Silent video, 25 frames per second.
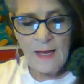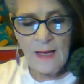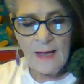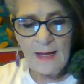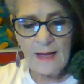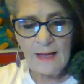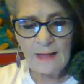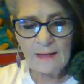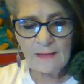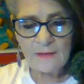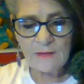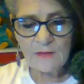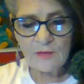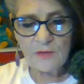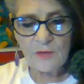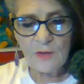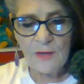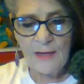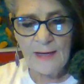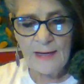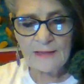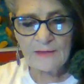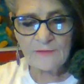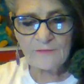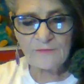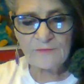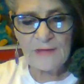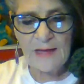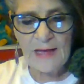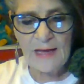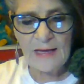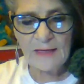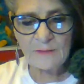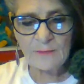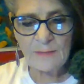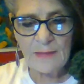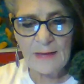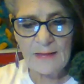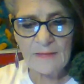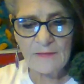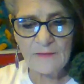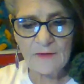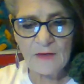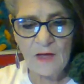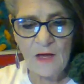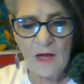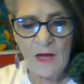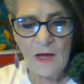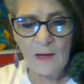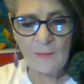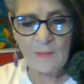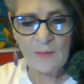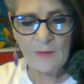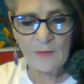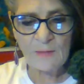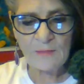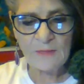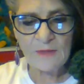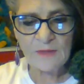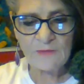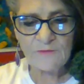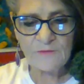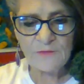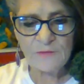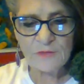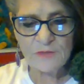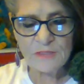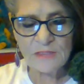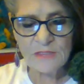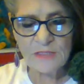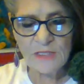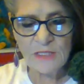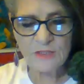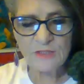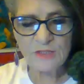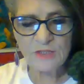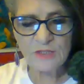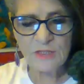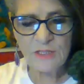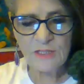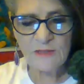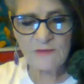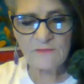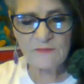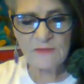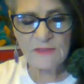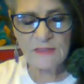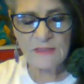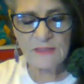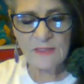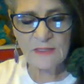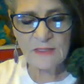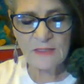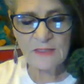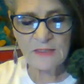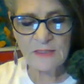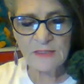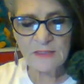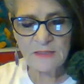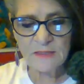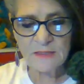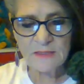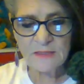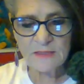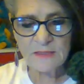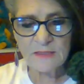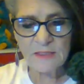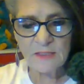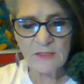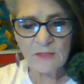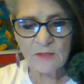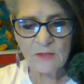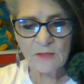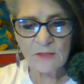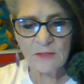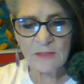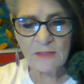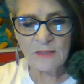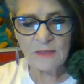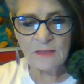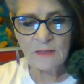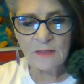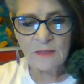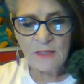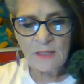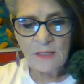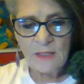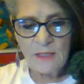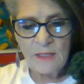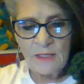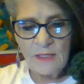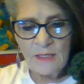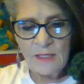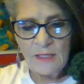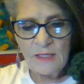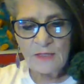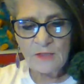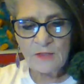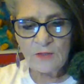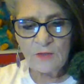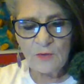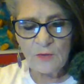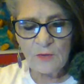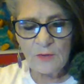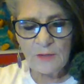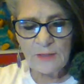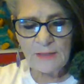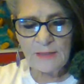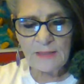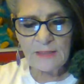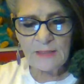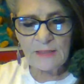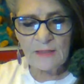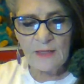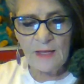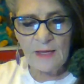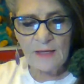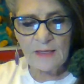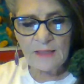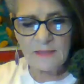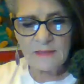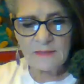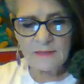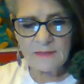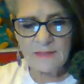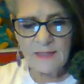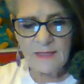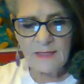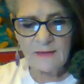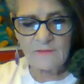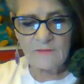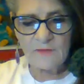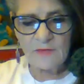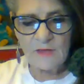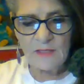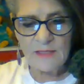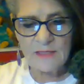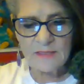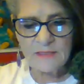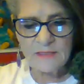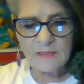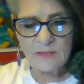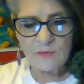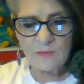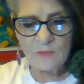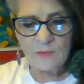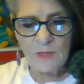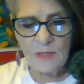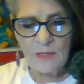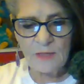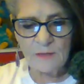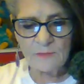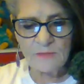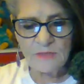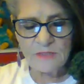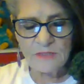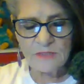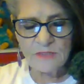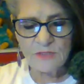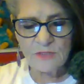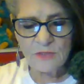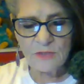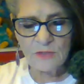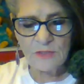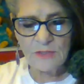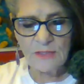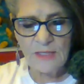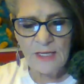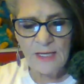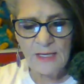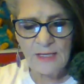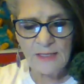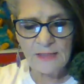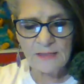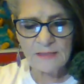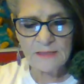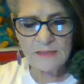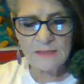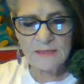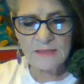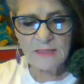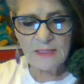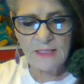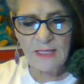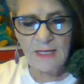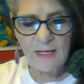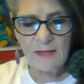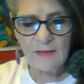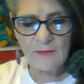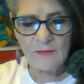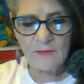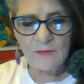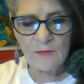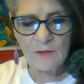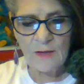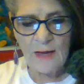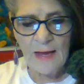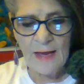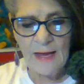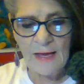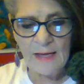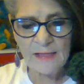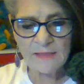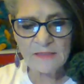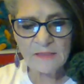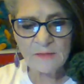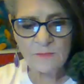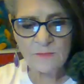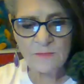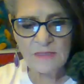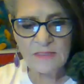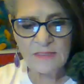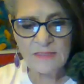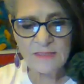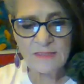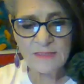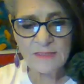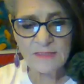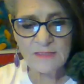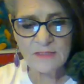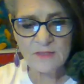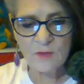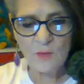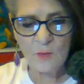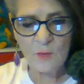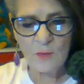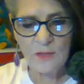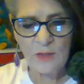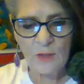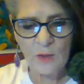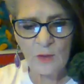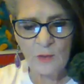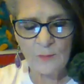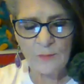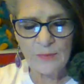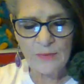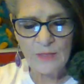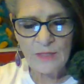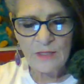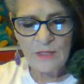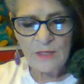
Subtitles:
highly gratified by the compliment, for such he evidently considered it, and grinning like a devil as he rubbed his dirty hands together. "Ask Mrs. Quilp,